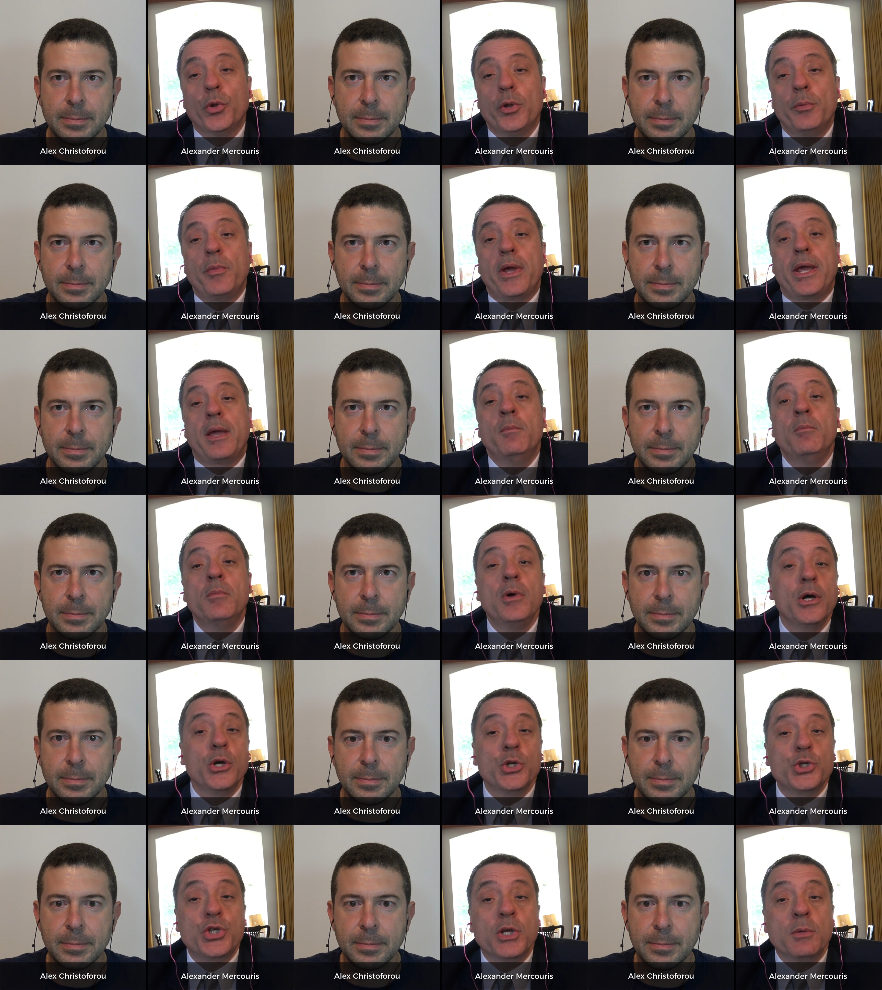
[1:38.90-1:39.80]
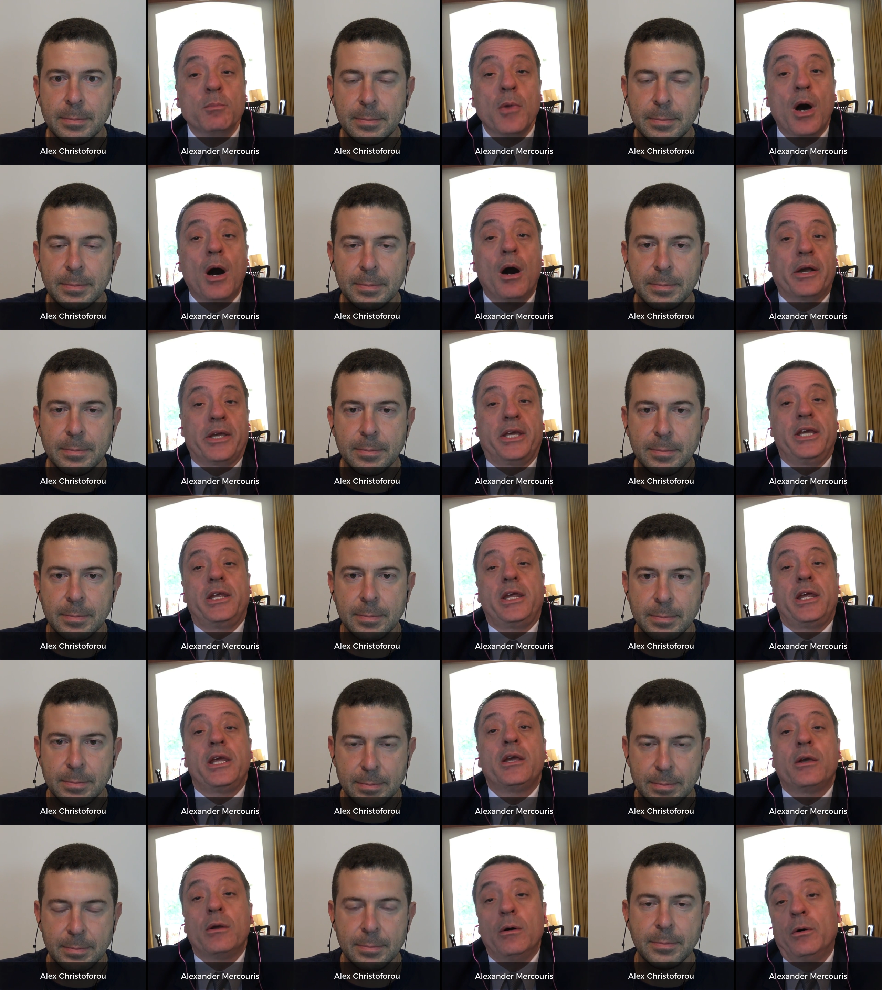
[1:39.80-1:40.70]
Speaker 1: them emerging market
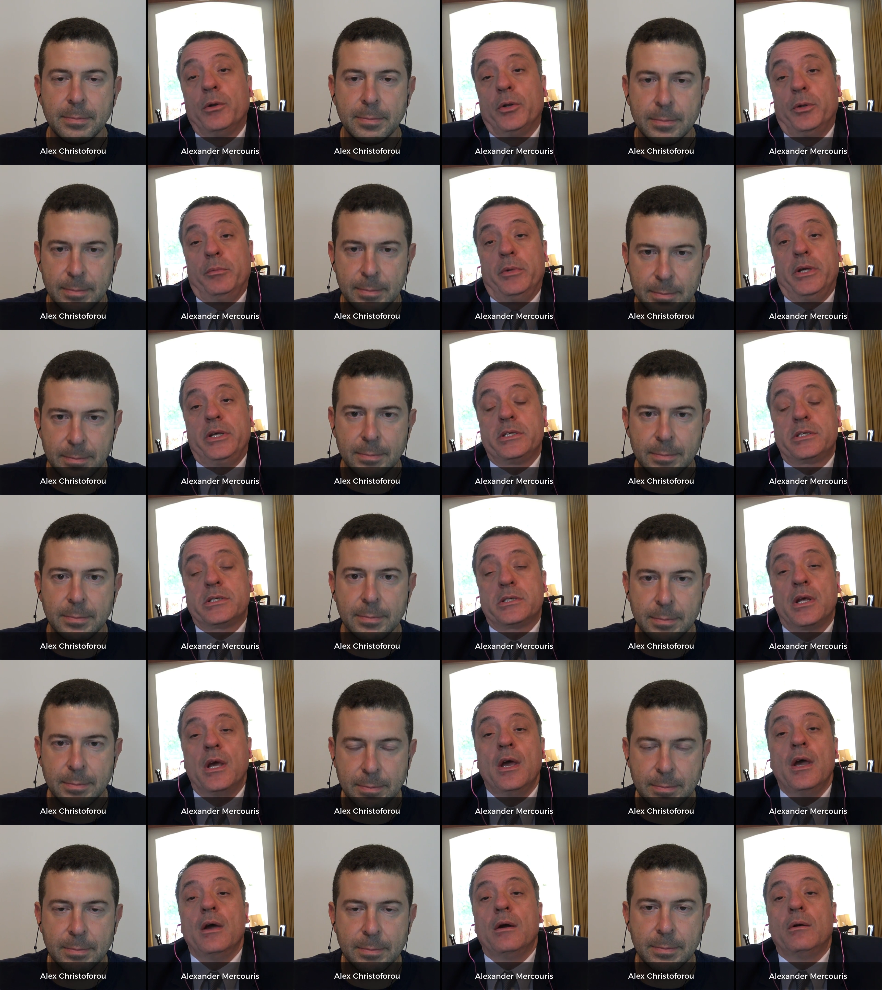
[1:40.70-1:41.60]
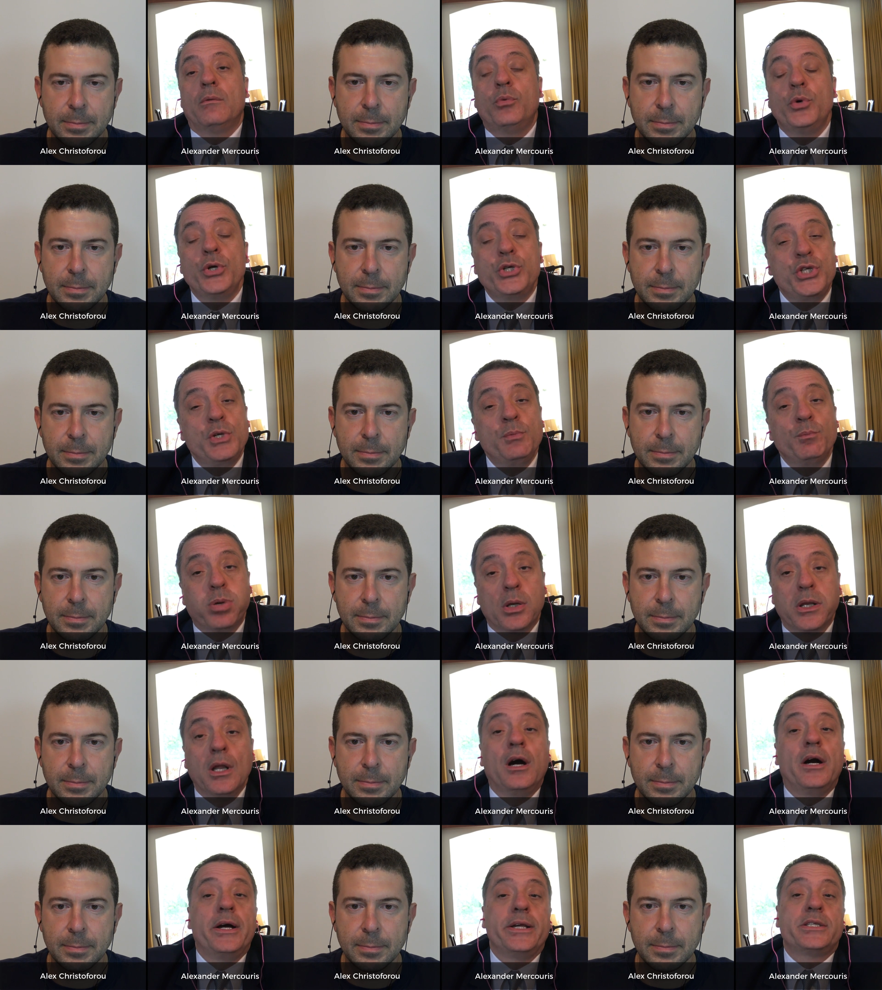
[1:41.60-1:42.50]
economies, which
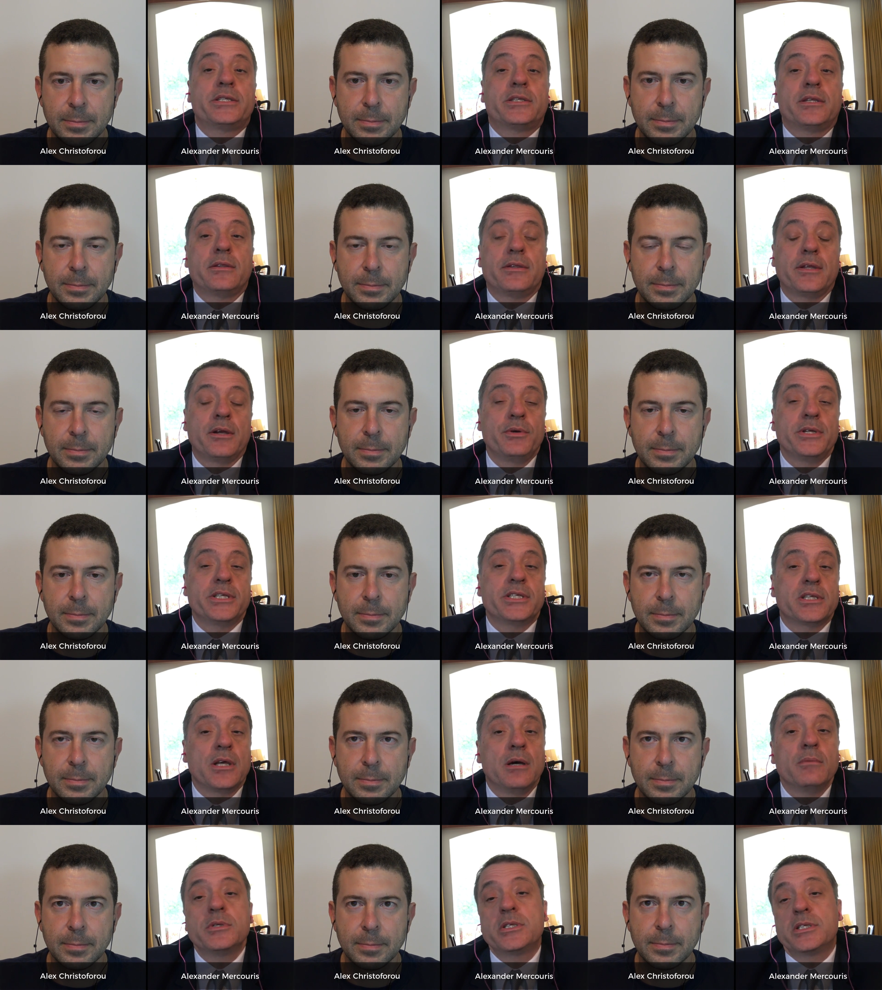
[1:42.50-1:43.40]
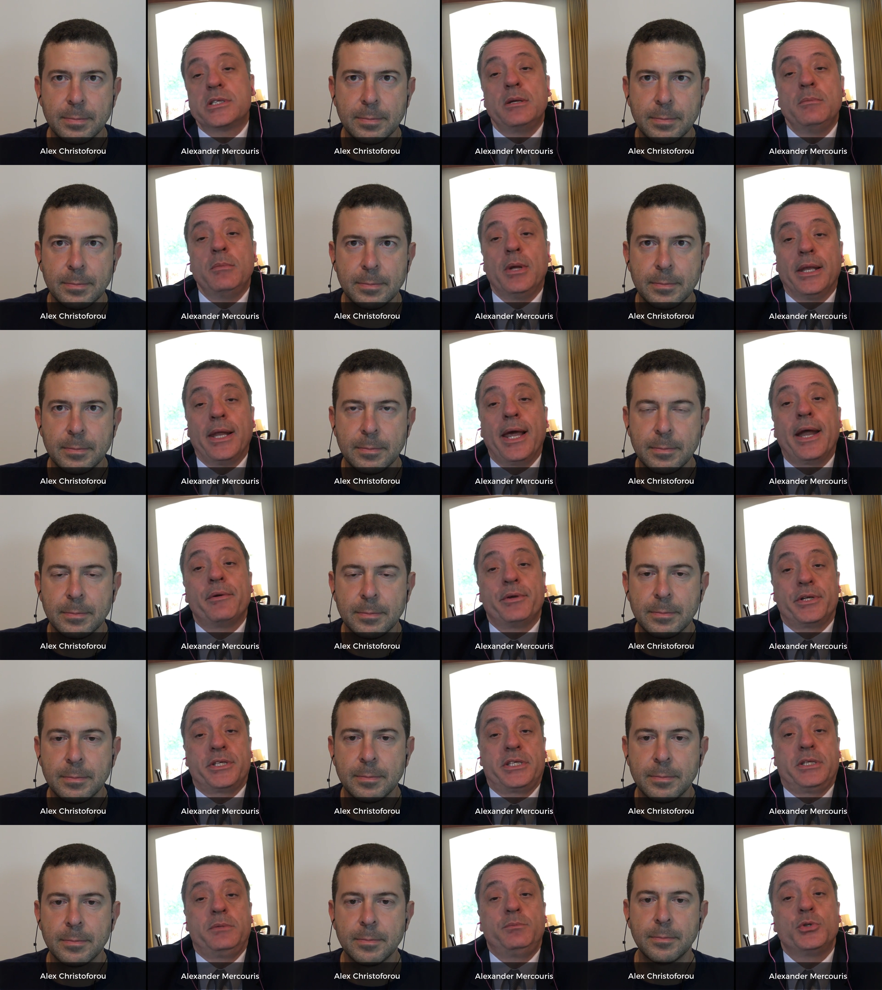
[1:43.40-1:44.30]
implies that there is some
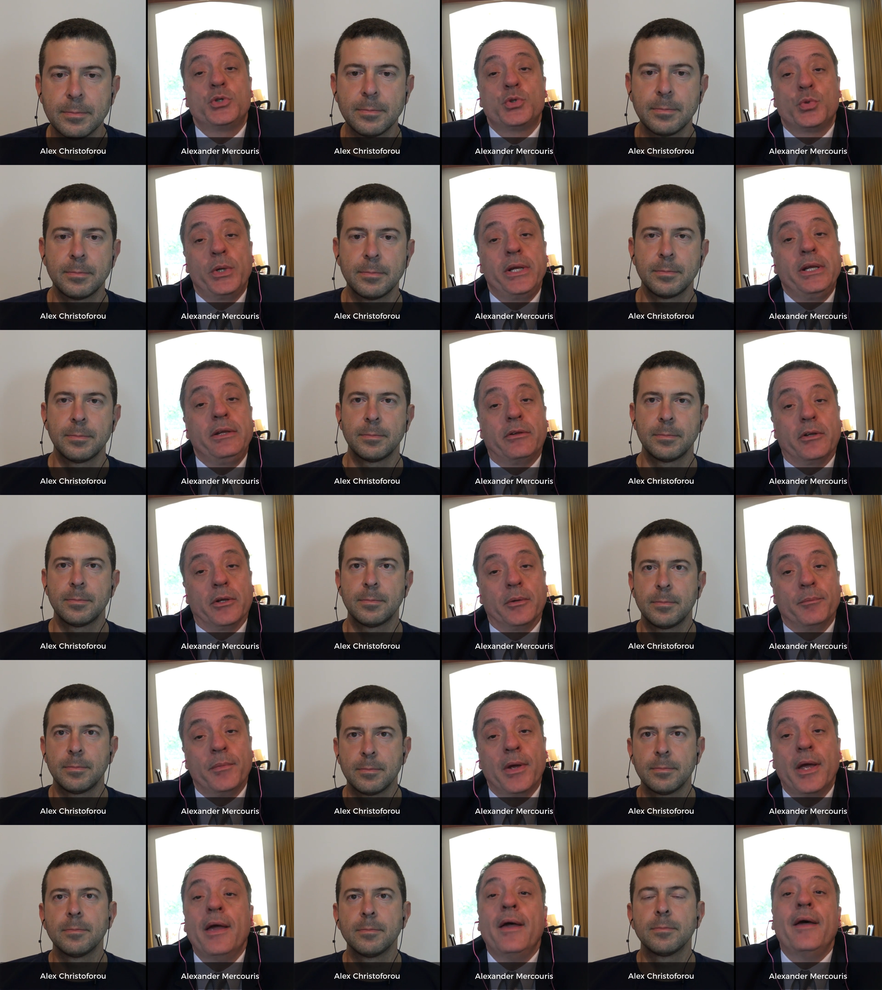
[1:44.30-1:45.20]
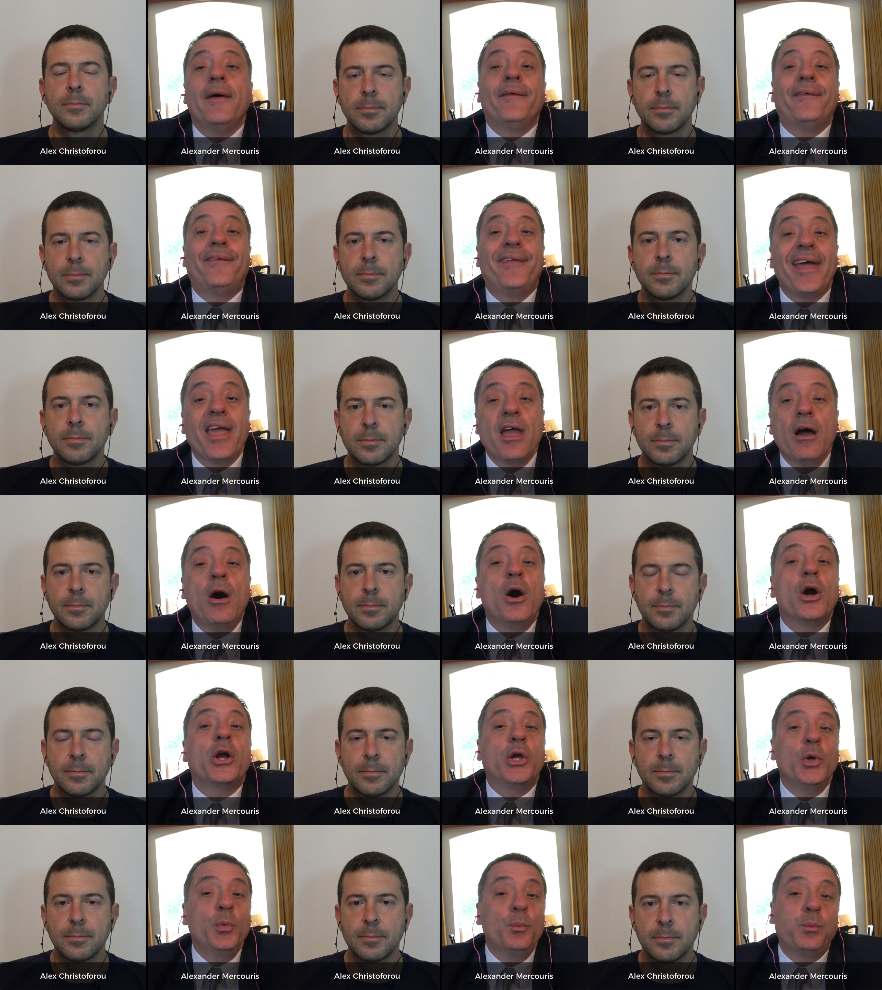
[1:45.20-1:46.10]
similarity between them. They
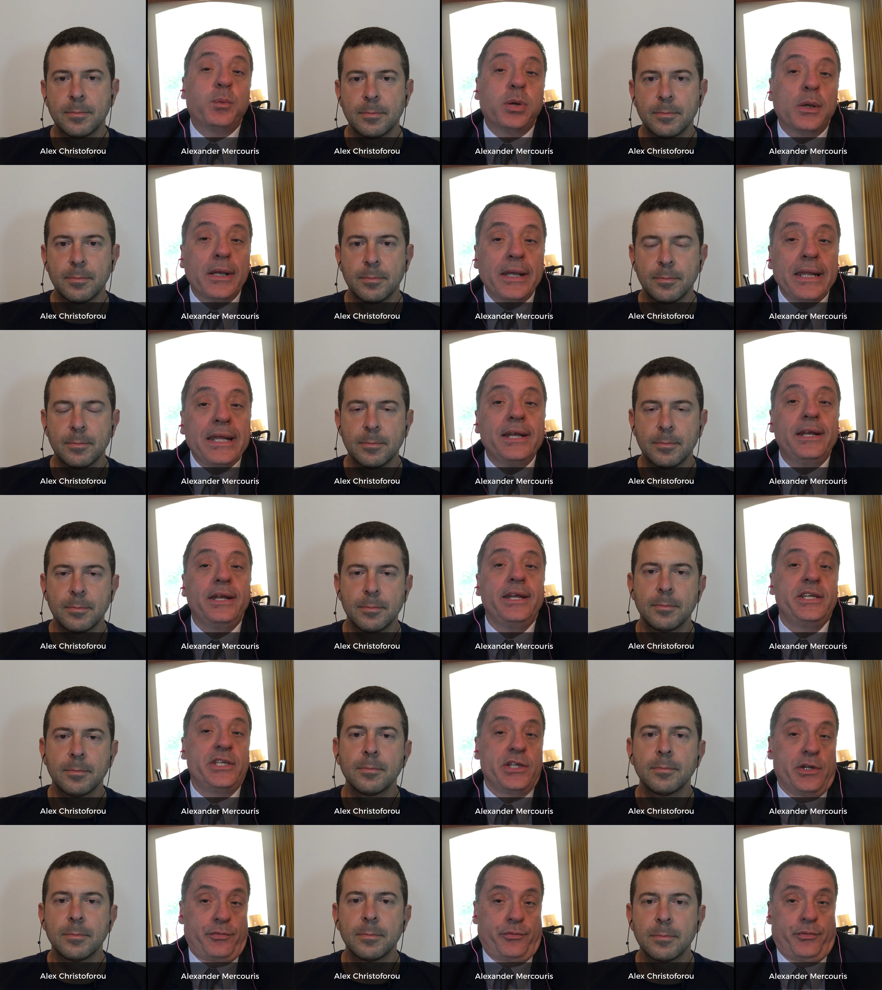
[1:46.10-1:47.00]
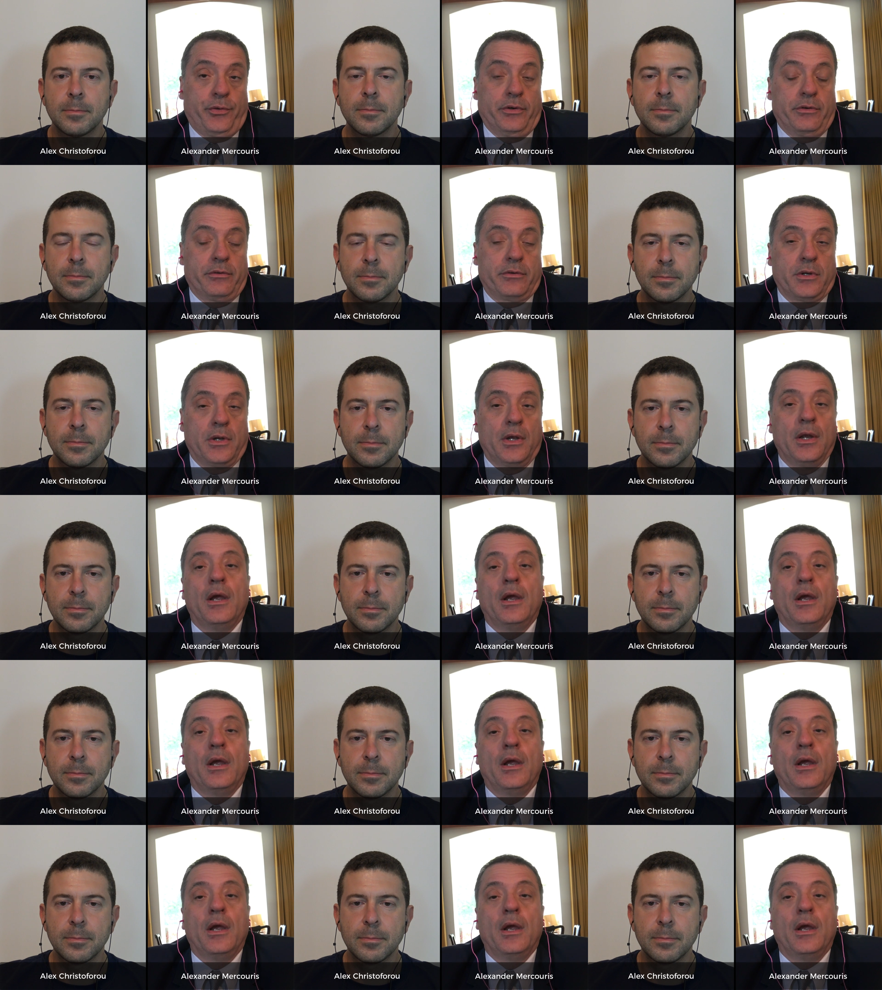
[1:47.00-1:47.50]
are completely different.